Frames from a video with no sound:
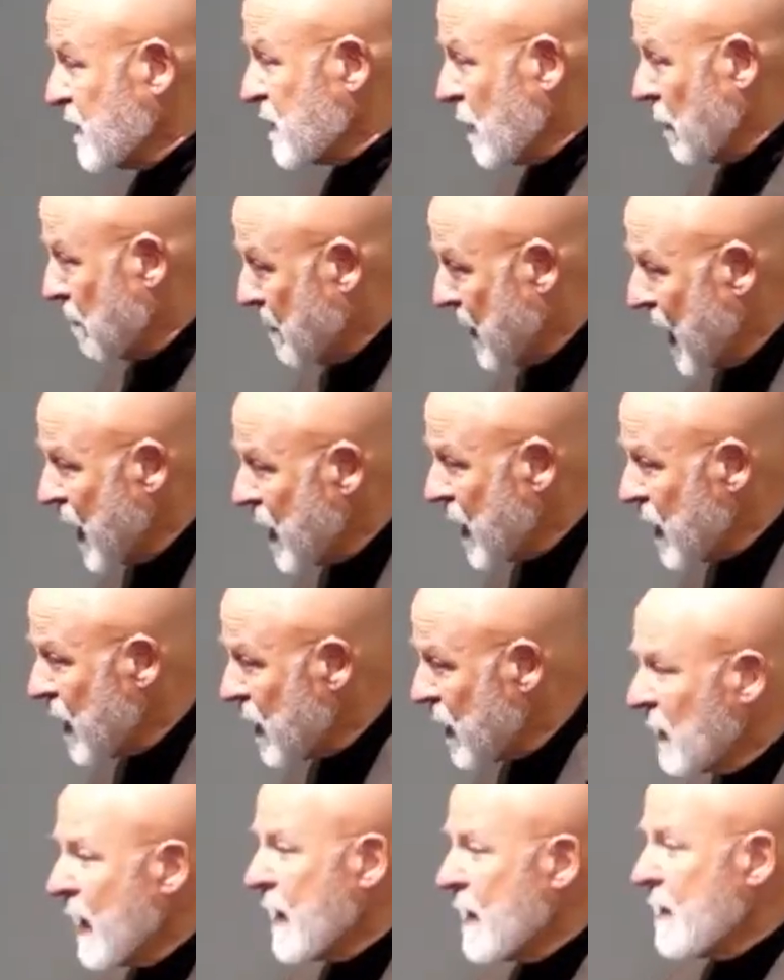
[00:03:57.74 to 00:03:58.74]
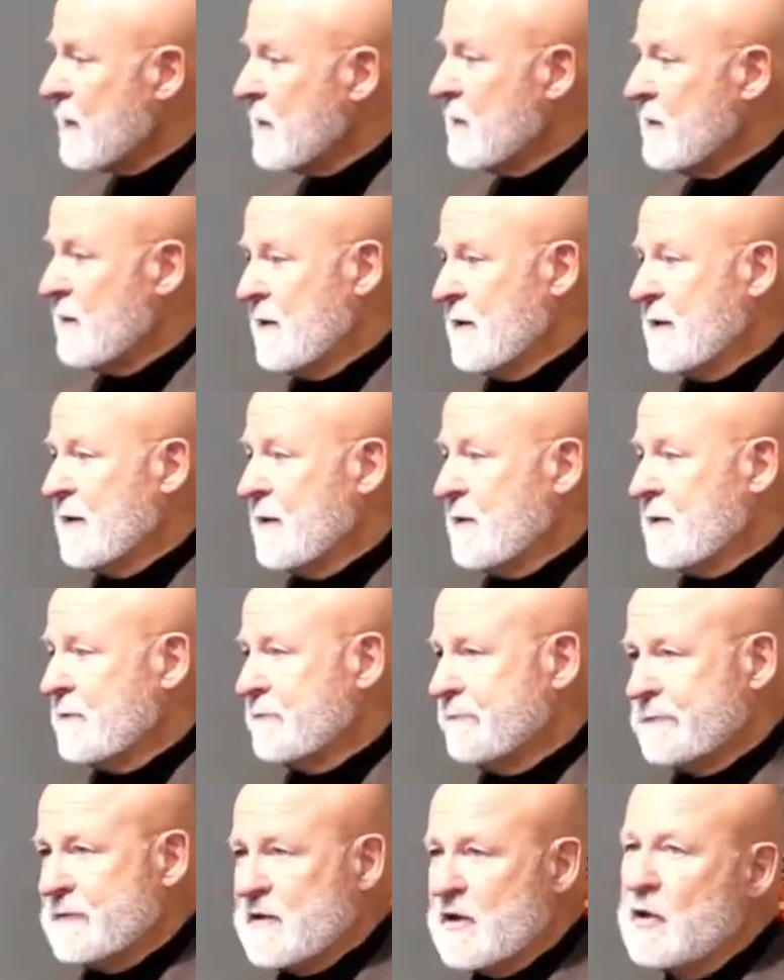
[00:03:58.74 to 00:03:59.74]
bottom line
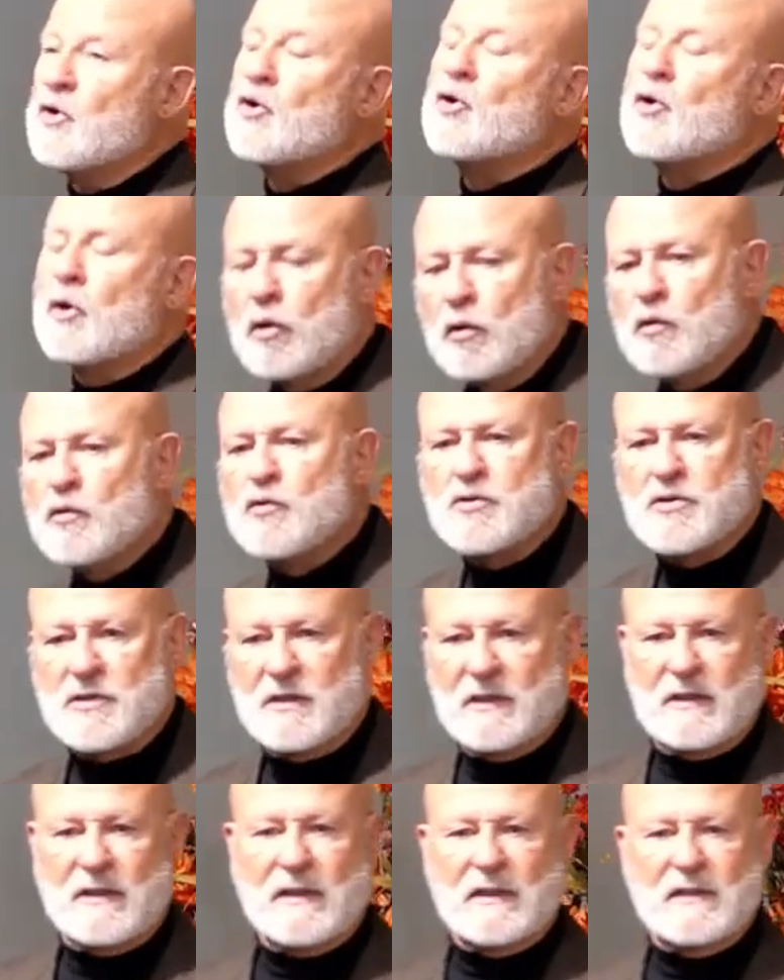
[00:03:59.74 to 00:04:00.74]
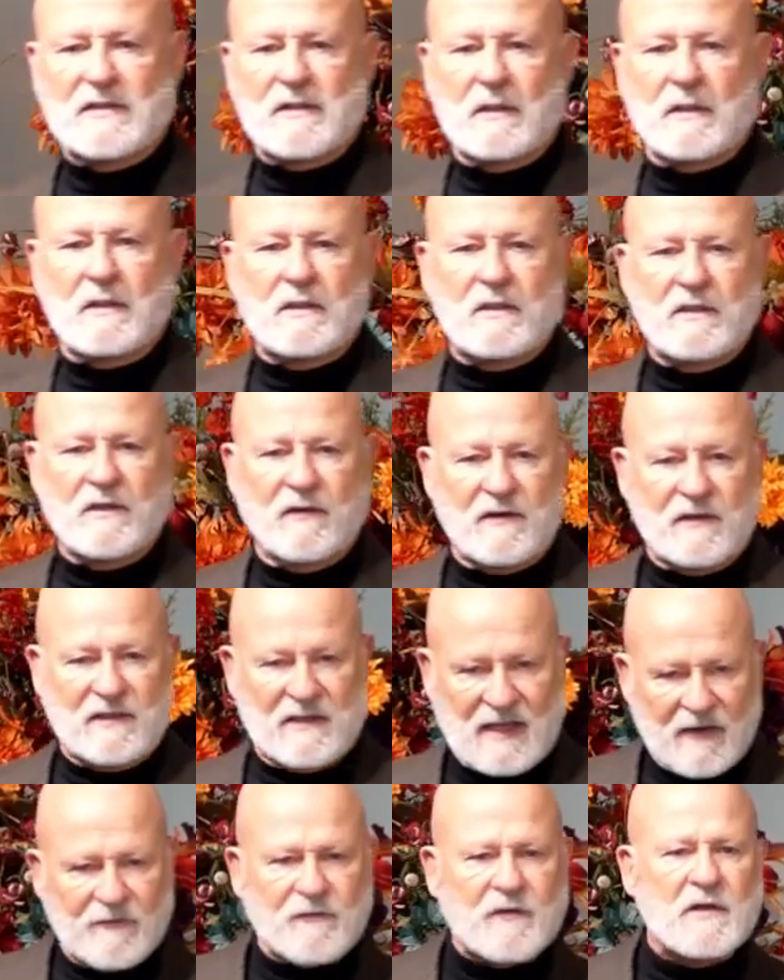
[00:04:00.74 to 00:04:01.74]
conclusion. It's a
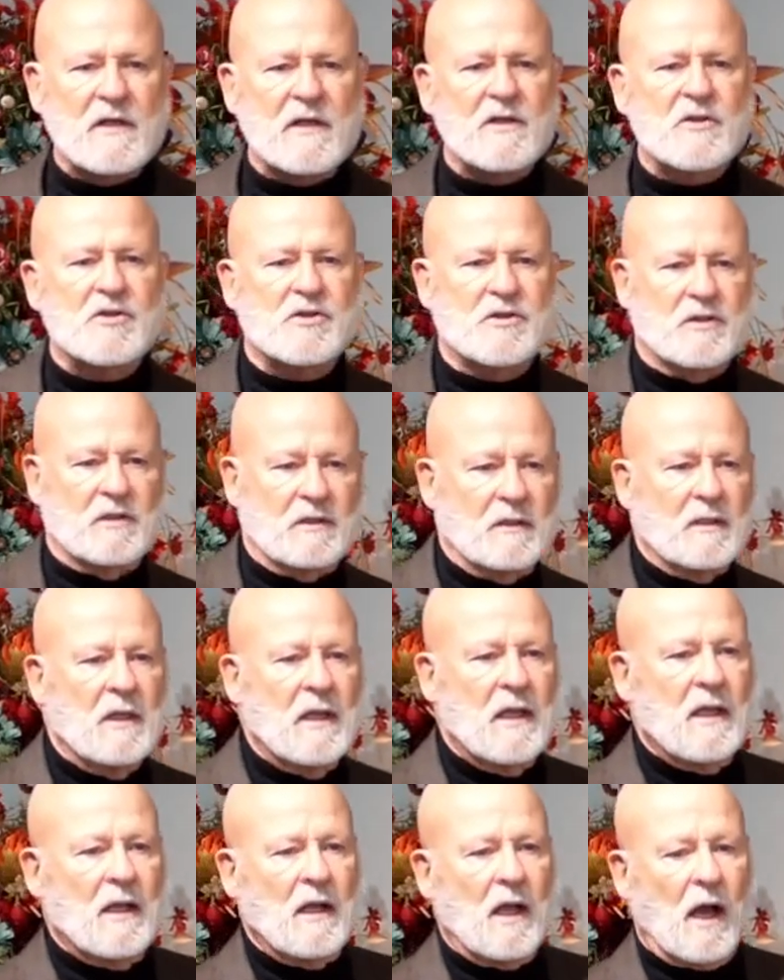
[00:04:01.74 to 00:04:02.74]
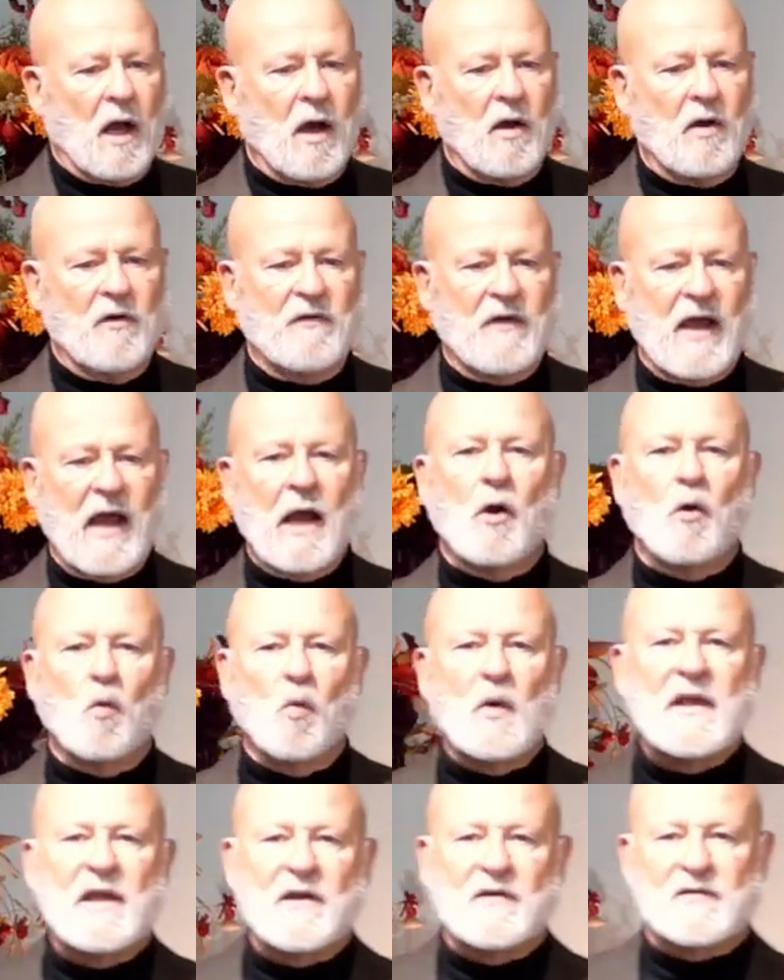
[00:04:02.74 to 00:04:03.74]
definition of how we have